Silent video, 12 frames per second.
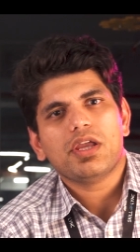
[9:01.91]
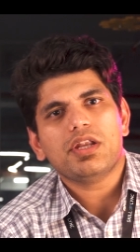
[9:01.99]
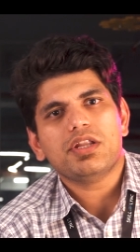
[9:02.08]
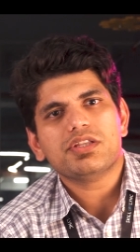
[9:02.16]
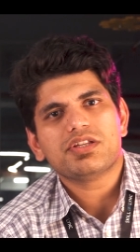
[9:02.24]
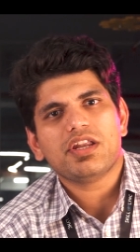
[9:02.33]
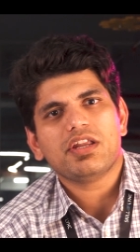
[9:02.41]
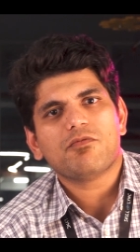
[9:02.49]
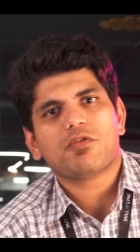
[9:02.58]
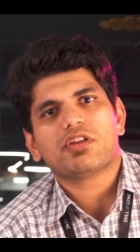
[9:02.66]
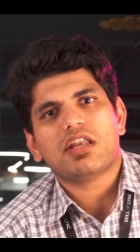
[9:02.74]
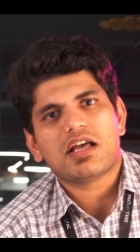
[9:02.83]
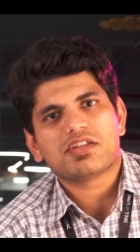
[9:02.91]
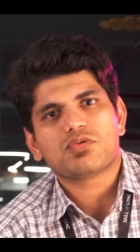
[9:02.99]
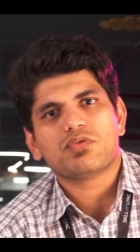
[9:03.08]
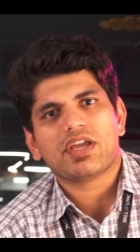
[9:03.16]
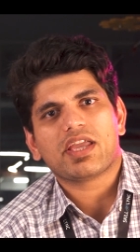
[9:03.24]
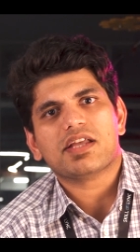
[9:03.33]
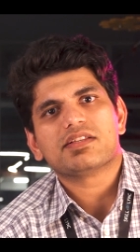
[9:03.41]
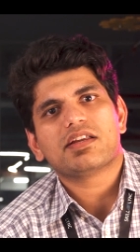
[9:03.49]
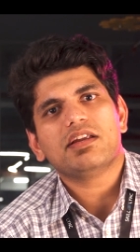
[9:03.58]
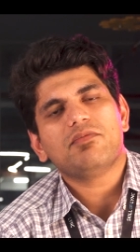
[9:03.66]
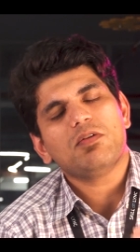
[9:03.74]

in engineering for the last two decades, right?